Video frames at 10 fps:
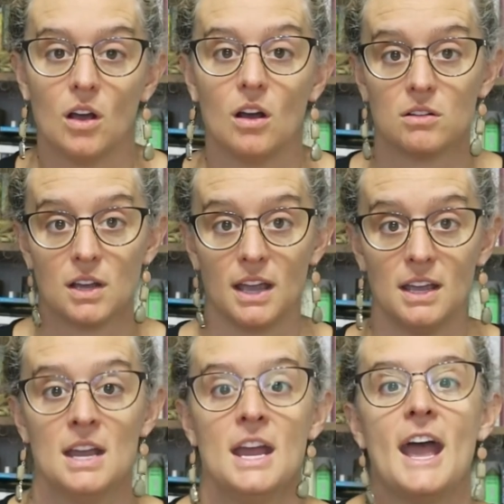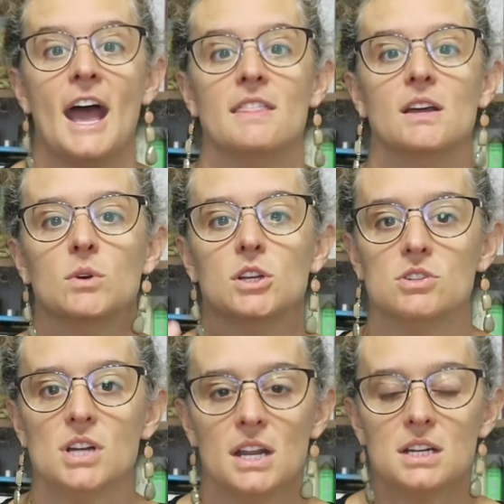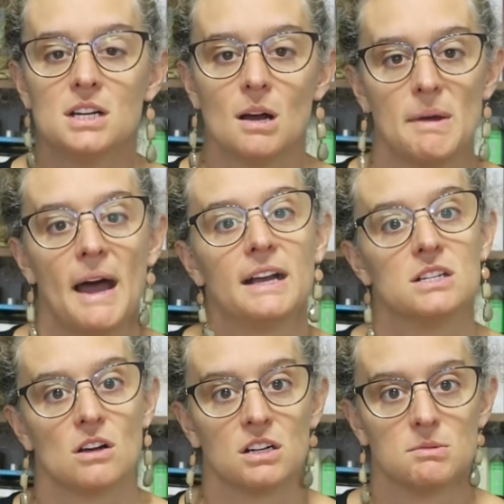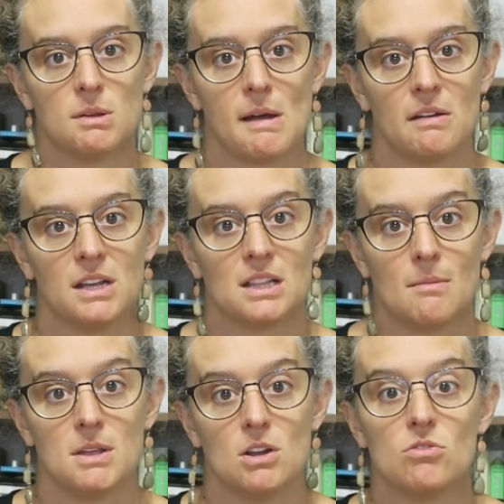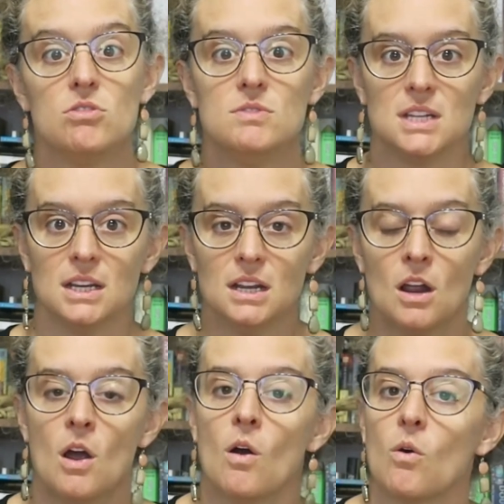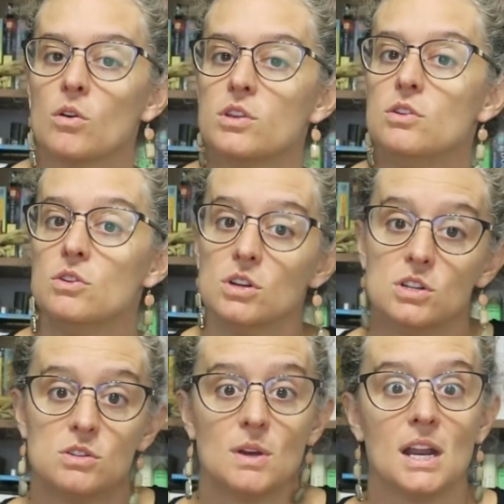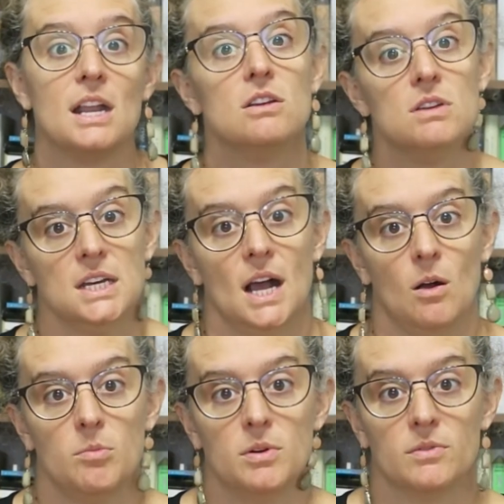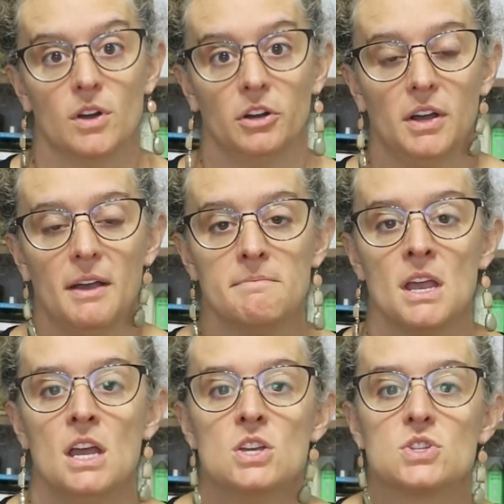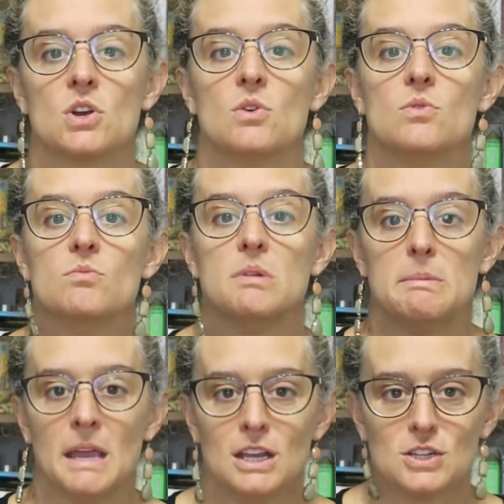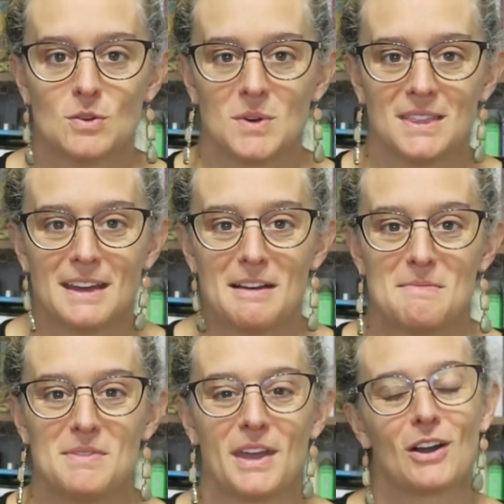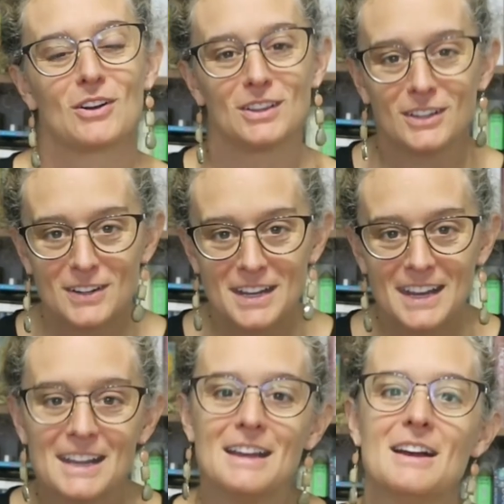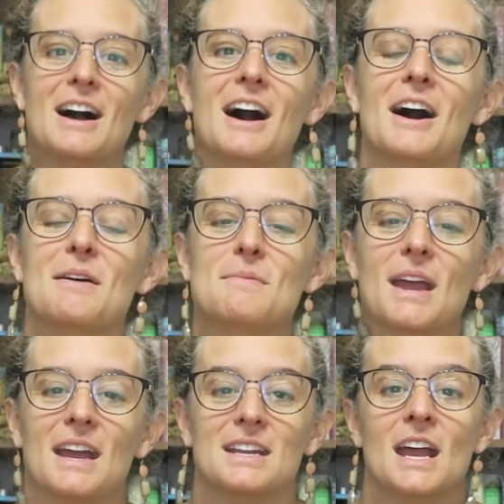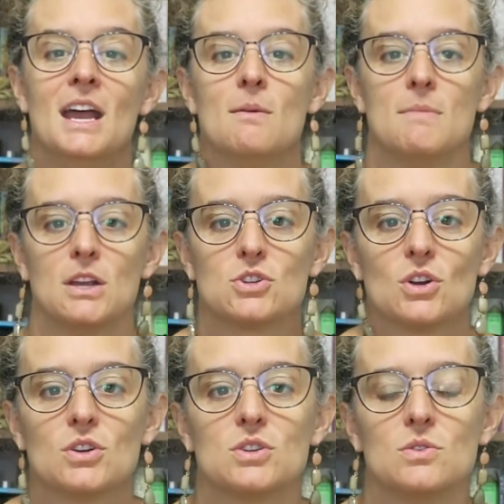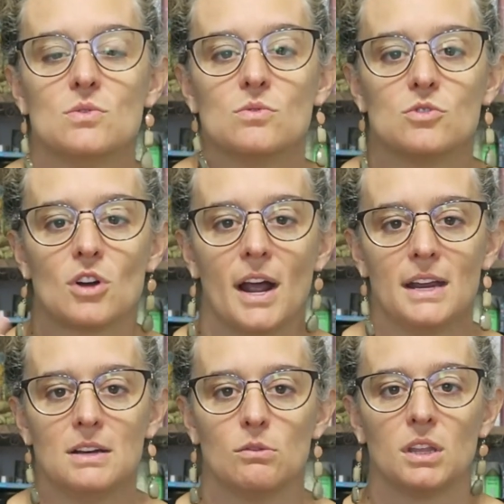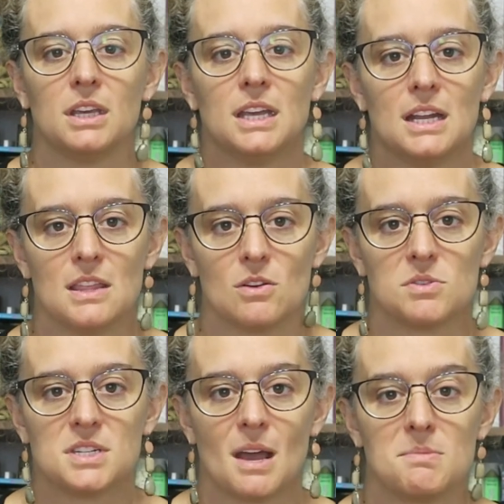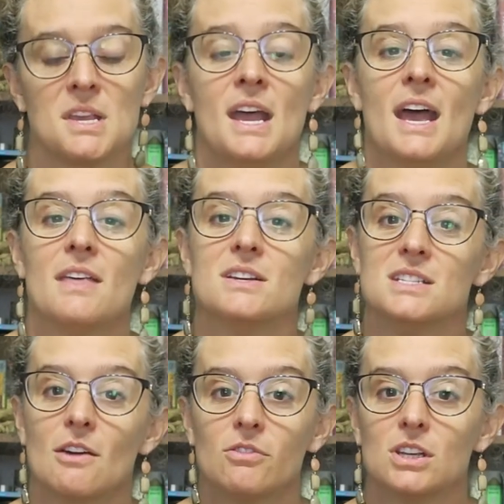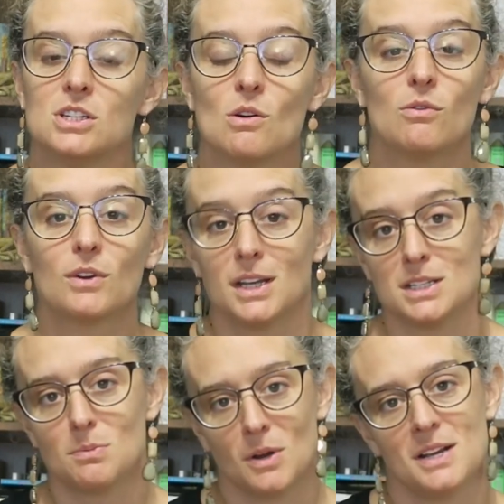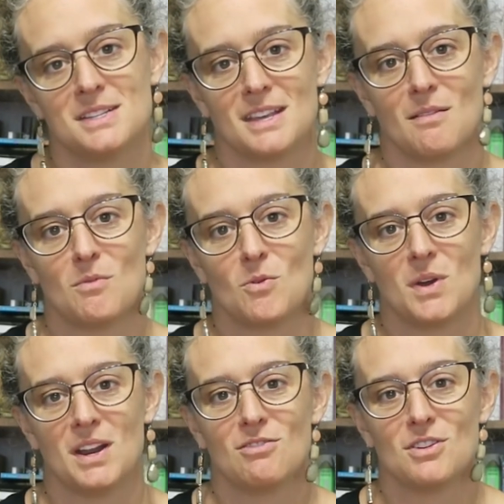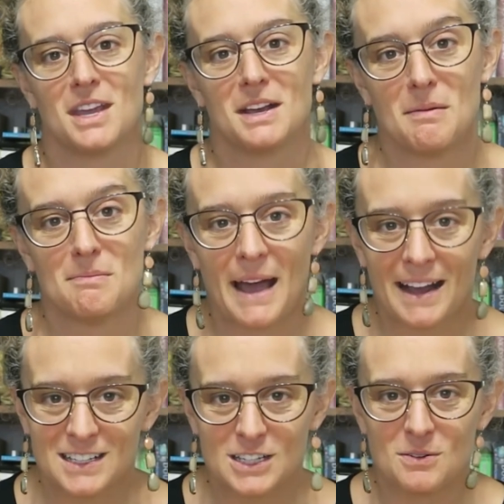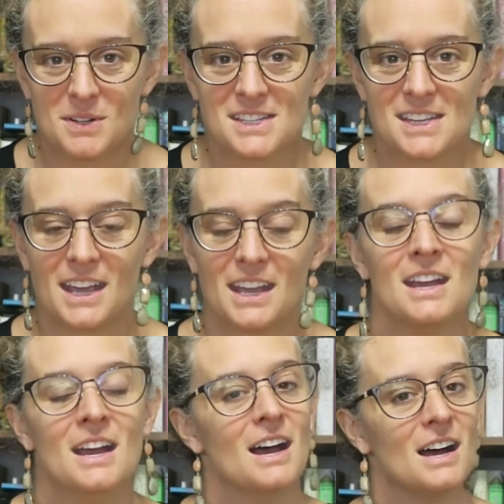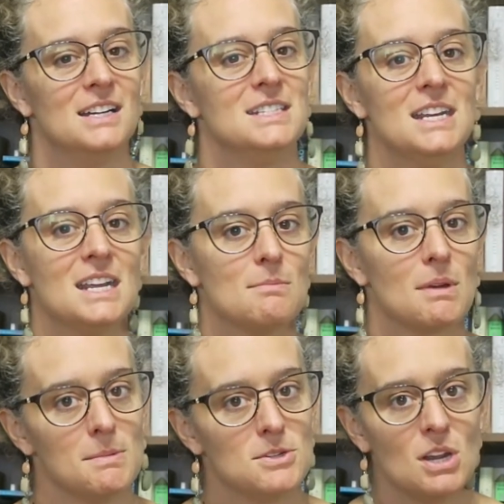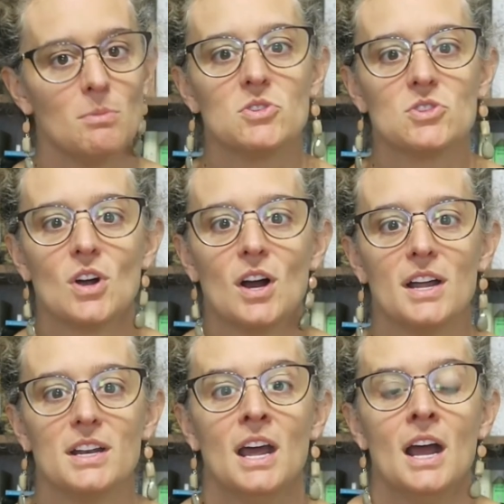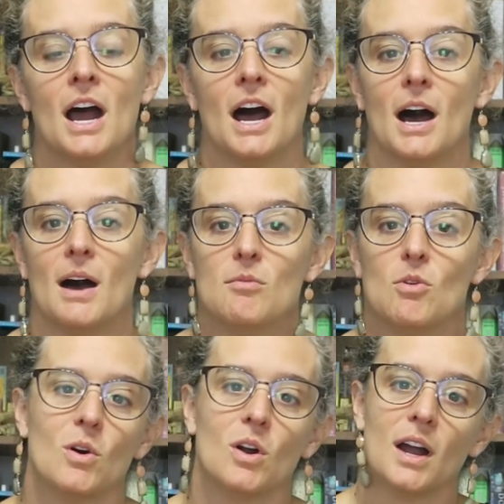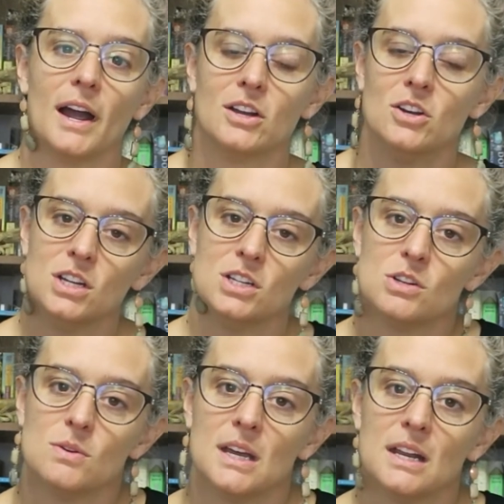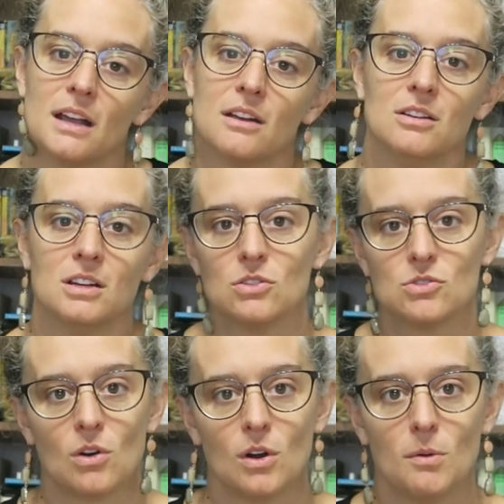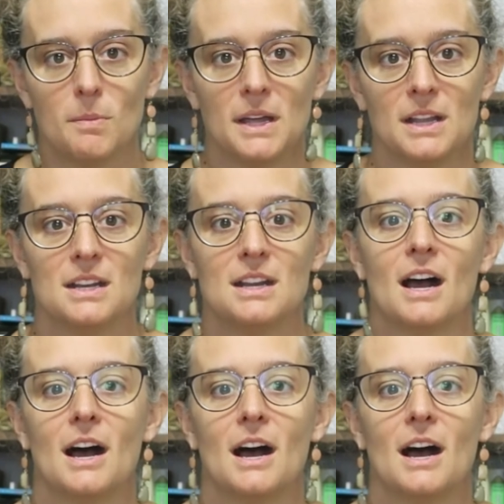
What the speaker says: Okay. And then when you're done, come back and talk to me about it and let me know that you did it or that you couldn't do it and you need help. Okay. So be patient with them. They are learning, and make sure to try and really get in those steps. And then definitely don't forget to praise them whenever they come back to you and say, I did it, my pajamas are on, or I couldn't do it, I couldn't get the door open,